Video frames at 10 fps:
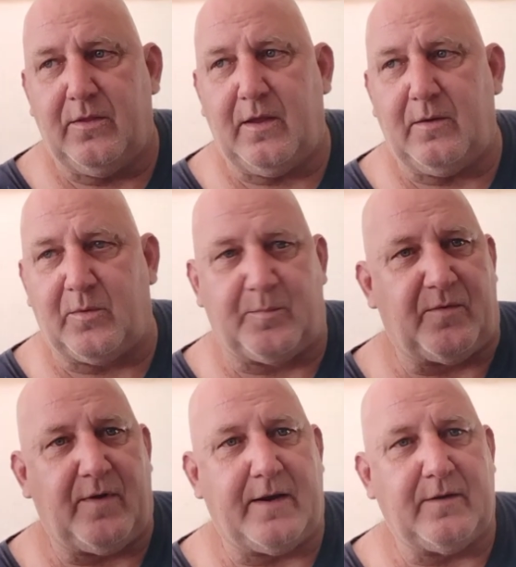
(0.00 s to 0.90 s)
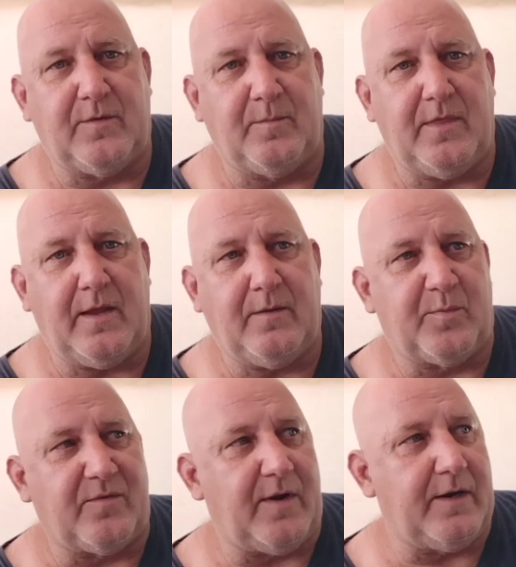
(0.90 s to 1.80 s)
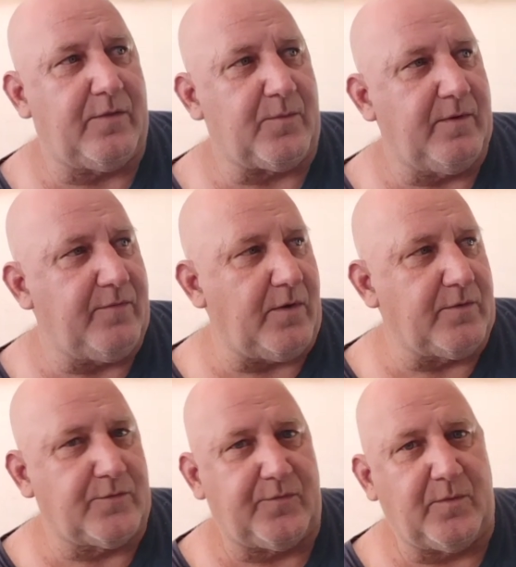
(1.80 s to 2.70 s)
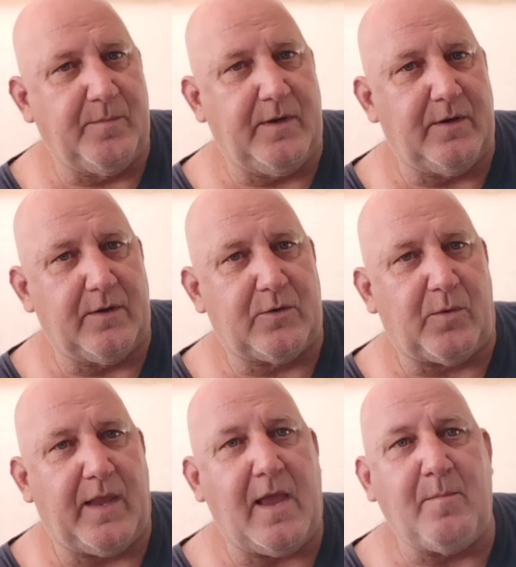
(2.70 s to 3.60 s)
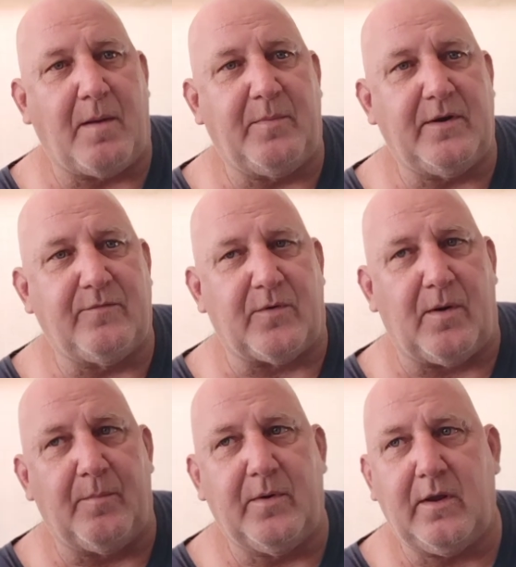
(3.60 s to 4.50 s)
were provided to me. They provided three photos for me to create my bid from,